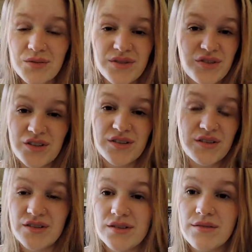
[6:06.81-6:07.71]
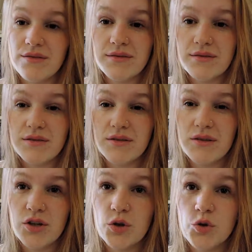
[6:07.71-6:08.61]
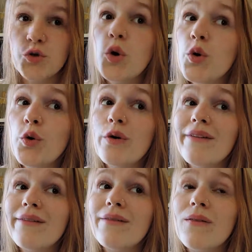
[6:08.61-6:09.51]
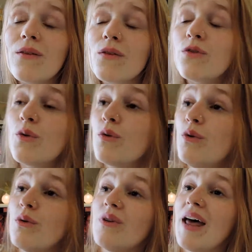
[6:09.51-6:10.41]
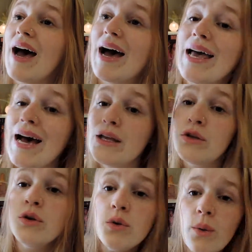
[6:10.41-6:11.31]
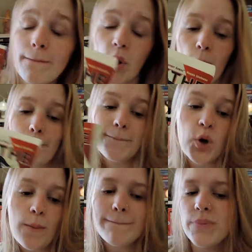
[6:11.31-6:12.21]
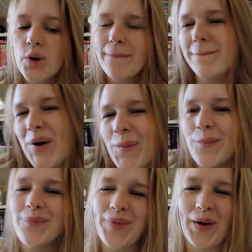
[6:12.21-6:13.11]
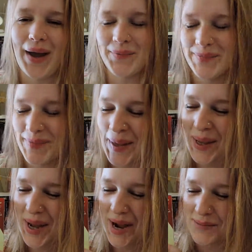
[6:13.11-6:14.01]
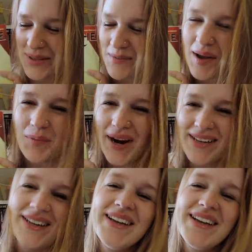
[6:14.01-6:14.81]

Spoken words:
It was just so good. So good. I got you. Boom, boom, boom, boom. Okay, I'm losing my brain.